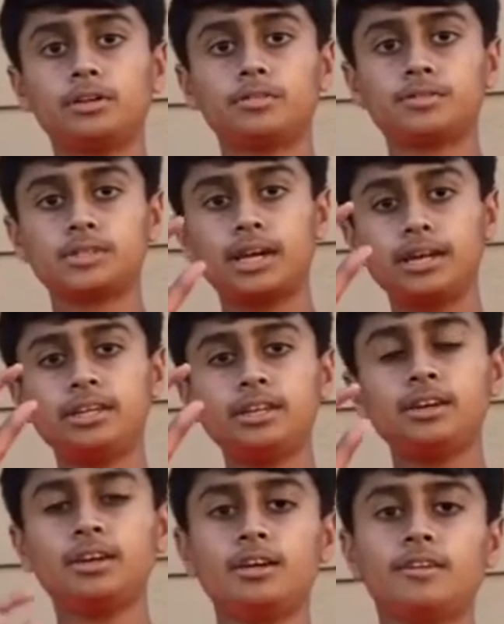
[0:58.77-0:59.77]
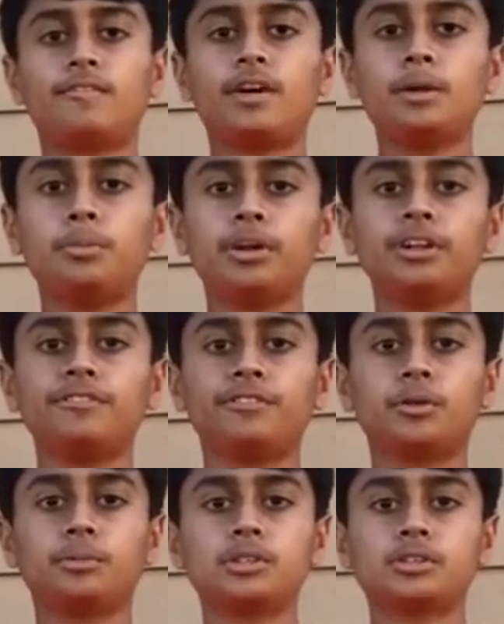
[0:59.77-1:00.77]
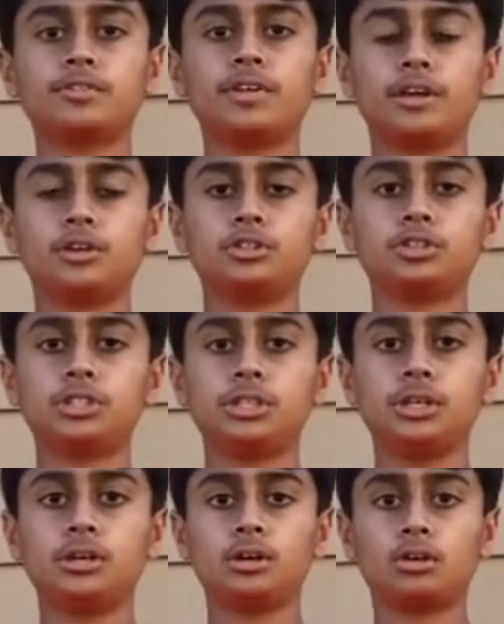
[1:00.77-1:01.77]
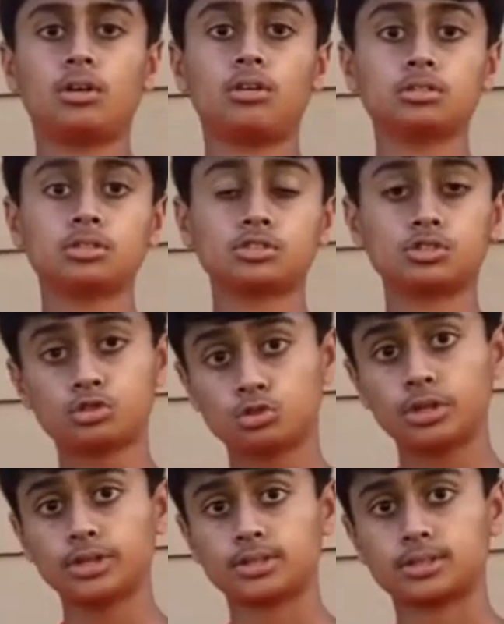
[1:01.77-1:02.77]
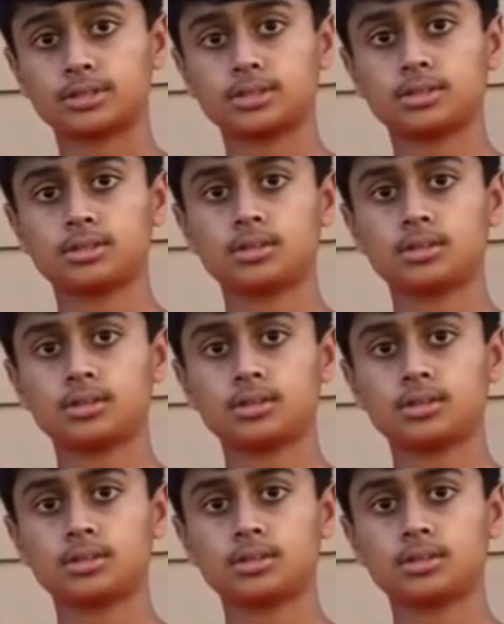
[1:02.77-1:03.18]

of tiny, vibrating filaments of energy called strings.